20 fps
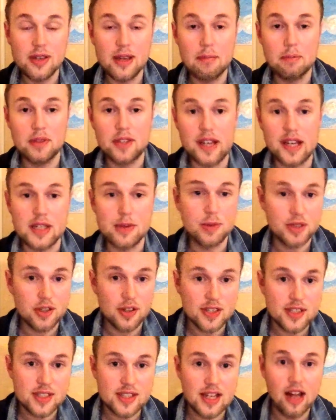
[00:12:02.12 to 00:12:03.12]
empathize with
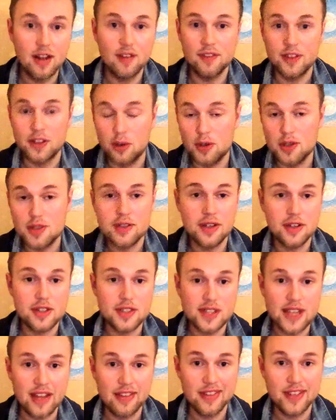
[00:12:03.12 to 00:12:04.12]
yourself and also
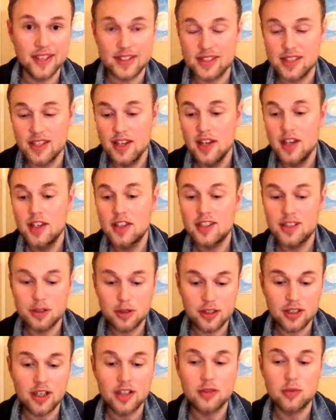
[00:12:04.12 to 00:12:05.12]
understand that
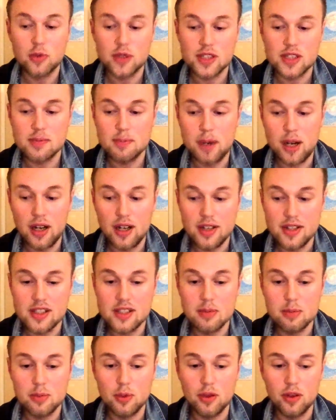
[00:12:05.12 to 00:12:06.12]
you're not
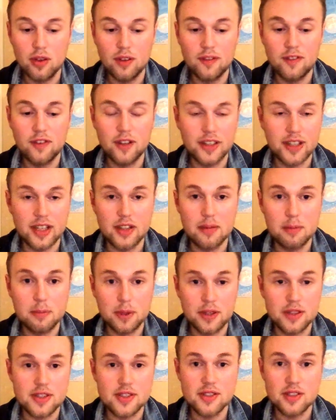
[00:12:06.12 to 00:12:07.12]
responsible for another
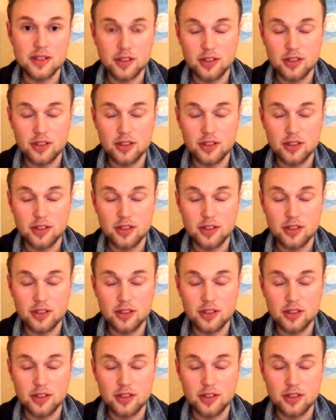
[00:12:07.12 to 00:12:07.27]
person.